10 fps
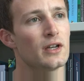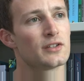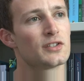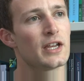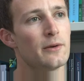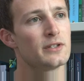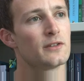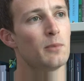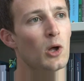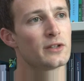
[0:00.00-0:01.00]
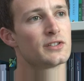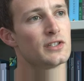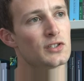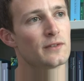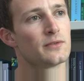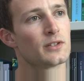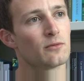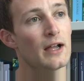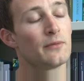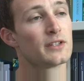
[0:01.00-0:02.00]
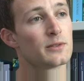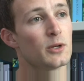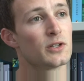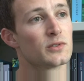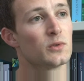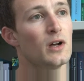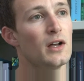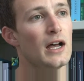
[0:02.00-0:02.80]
a series of policy shifts around dispersal